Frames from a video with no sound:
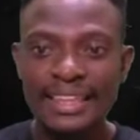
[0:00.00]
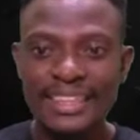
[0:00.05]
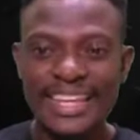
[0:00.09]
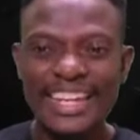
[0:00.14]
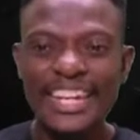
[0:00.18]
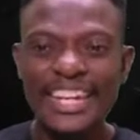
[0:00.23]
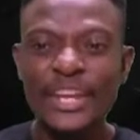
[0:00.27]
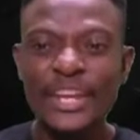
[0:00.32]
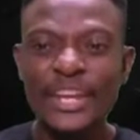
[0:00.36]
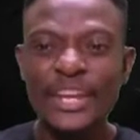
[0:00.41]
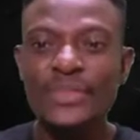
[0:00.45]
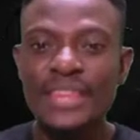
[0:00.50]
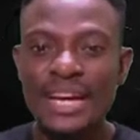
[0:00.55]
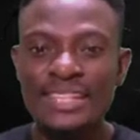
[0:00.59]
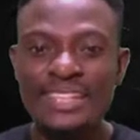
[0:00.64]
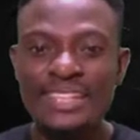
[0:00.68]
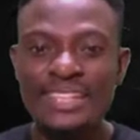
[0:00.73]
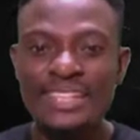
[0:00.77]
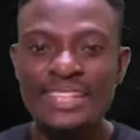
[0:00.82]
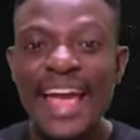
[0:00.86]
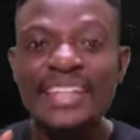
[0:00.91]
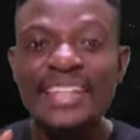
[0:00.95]
They knew that
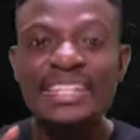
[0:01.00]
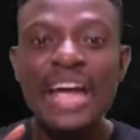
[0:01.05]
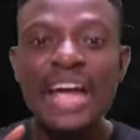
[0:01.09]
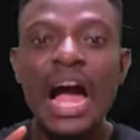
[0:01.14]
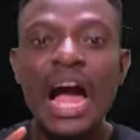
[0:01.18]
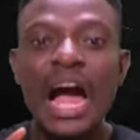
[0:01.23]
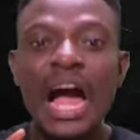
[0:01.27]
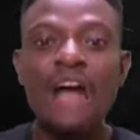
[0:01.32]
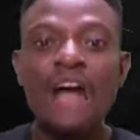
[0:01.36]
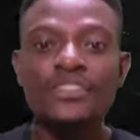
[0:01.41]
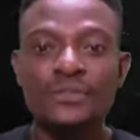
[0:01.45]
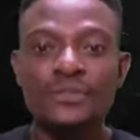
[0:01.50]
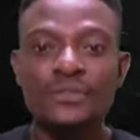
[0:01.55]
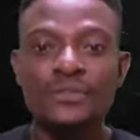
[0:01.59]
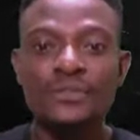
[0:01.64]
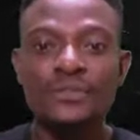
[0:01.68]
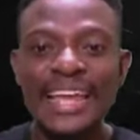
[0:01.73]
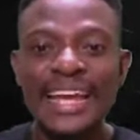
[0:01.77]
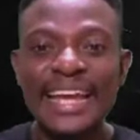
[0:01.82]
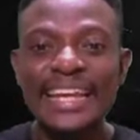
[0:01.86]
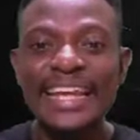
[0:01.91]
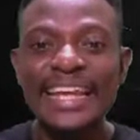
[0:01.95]
8 hours
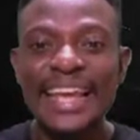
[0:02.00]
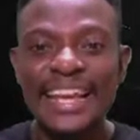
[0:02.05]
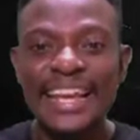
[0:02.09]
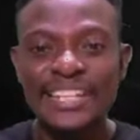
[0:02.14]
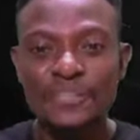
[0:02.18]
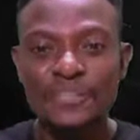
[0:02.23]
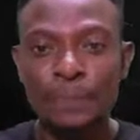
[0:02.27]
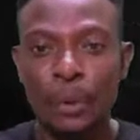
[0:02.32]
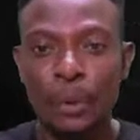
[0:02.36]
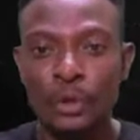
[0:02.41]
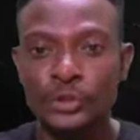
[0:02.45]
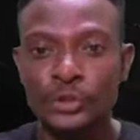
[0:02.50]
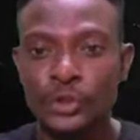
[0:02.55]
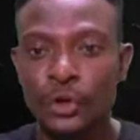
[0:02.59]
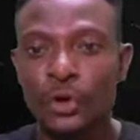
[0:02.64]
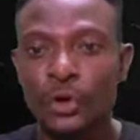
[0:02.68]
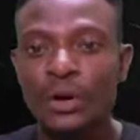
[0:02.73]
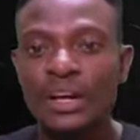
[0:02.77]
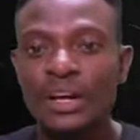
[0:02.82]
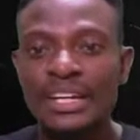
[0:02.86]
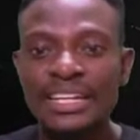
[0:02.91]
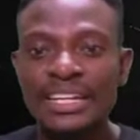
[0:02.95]
of daily
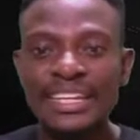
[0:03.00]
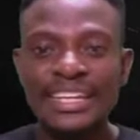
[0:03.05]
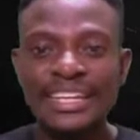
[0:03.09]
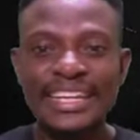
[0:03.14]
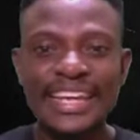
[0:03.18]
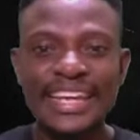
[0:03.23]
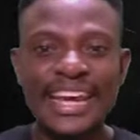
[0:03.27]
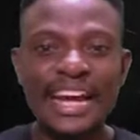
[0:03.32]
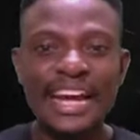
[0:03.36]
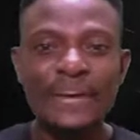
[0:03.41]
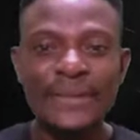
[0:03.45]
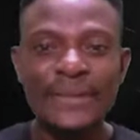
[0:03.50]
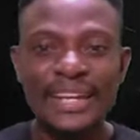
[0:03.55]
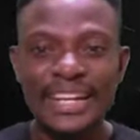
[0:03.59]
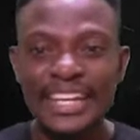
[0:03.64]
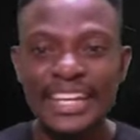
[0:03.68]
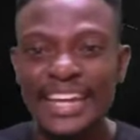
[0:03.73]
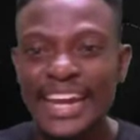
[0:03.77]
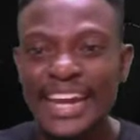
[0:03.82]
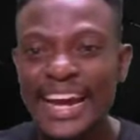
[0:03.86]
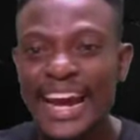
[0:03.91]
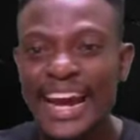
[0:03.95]
exposure, year in
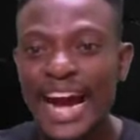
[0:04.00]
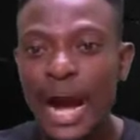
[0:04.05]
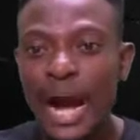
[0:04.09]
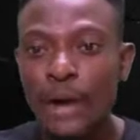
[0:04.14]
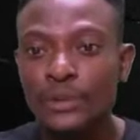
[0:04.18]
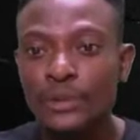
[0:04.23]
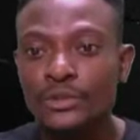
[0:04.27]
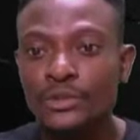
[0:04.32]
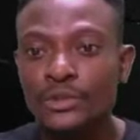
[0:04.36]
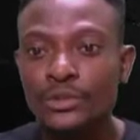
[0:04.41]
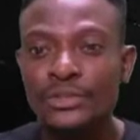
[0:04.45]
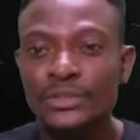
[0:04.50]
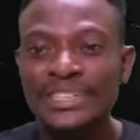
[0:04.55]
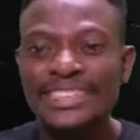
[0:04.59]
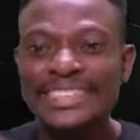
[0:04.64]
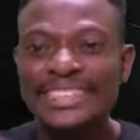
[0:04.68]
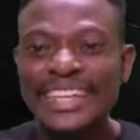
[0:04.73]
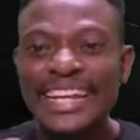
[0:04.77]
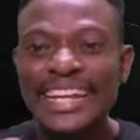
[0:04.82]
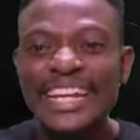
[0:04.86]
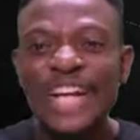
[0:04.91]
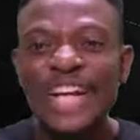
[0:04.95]
and year out, to the
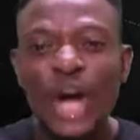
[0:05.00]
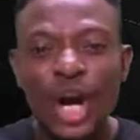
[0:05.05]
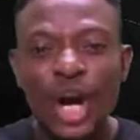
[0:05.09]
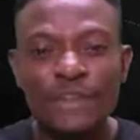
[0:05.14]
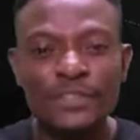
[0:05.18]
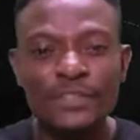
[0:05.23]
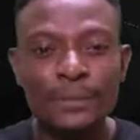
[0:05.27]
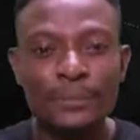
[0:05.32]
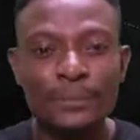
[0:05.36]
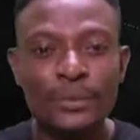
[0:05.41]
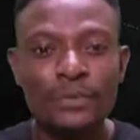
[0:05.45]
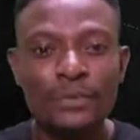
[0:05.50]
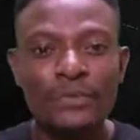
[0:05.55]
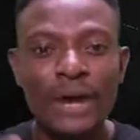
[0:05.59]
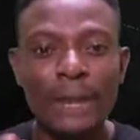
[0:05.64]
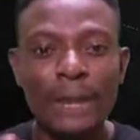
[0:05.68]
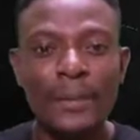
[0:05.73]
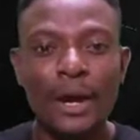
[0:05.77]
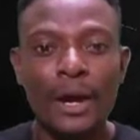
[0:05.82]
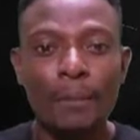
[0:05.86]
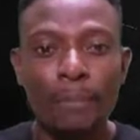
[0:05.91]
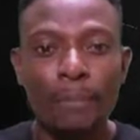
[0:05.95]
din of the
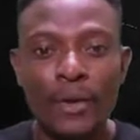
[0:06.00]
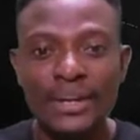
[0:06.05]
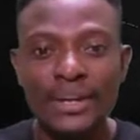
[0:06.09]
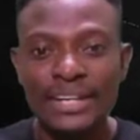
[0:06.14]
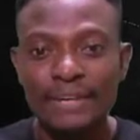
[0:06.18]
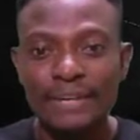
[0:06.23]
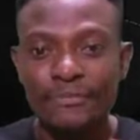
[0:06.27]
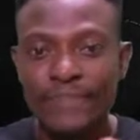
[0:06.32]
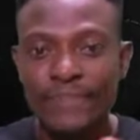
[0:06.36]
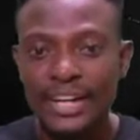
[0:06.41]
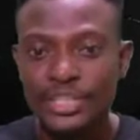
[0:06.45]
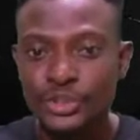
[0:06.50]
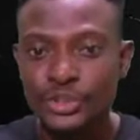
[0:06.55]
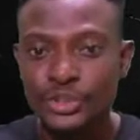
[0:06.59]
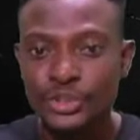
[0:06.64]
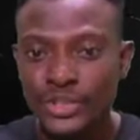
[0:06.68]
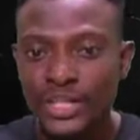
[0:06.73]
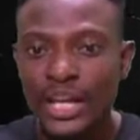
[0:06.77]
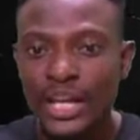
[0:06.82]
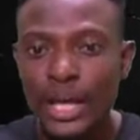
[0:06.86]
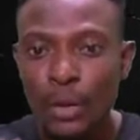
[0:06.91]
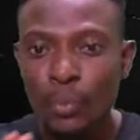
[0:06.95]
proverbial boiler
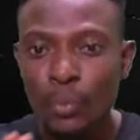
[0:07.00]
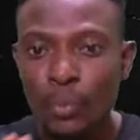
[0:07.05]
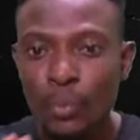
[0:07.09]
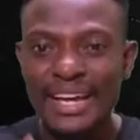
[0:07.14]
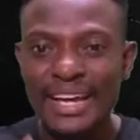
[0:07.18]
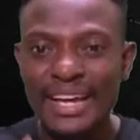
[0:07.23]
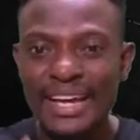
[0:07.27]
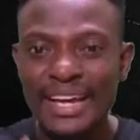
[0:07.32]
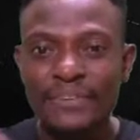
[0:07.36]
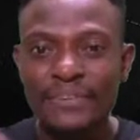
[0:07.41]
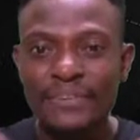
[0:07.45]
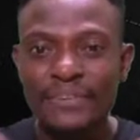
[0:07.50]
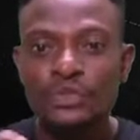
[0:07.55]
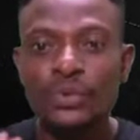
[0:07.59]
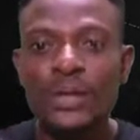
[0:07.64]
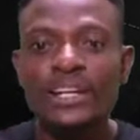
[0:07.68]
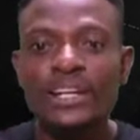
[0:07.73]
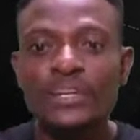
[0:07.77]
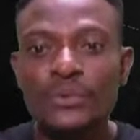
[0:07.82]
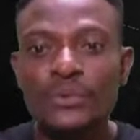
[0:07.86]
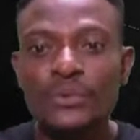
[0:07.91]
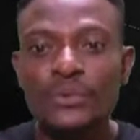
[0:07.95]
factory would
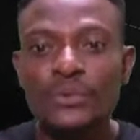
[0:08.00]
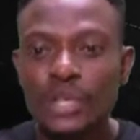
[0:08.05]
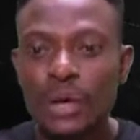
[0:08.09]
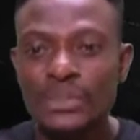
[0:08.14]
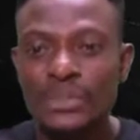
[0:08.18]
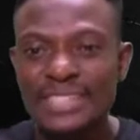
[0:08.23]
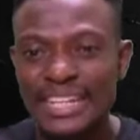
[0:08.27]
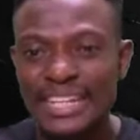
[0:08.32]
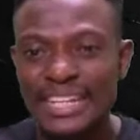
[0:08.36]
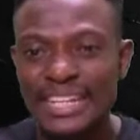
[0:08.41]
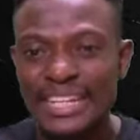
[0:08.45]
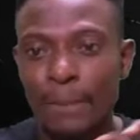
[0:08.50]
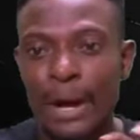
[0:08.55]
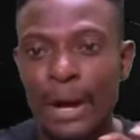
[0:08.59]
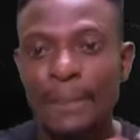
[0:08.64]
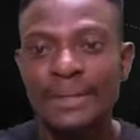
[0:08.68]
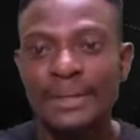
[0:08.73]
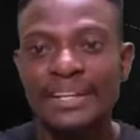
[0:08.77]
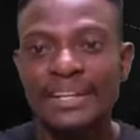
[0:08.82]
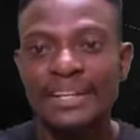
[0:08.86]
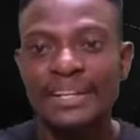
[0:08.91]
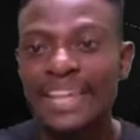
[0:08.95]
eventually result in
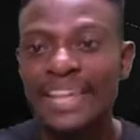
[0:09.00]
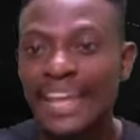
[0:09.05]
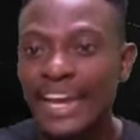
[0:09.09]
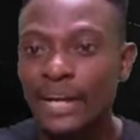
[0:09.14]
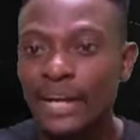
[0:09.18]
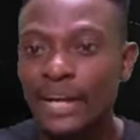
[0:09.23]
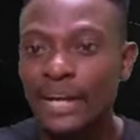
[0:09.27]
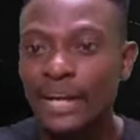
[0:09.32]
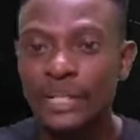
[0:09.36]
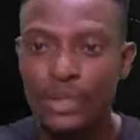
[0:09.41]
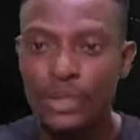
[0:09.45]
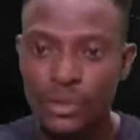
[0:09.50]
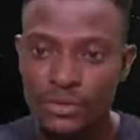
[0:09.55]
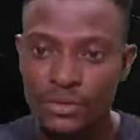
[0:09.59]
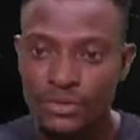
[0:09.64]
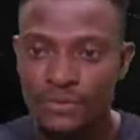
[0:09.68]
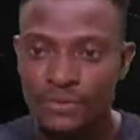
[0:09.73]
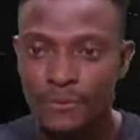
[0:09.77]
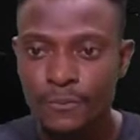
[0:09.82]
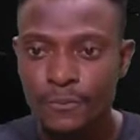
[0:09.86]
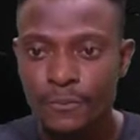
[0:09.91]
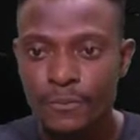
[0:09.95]
permanent hearing
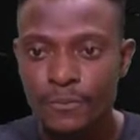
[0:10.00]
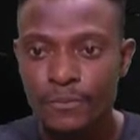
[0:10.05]
loss.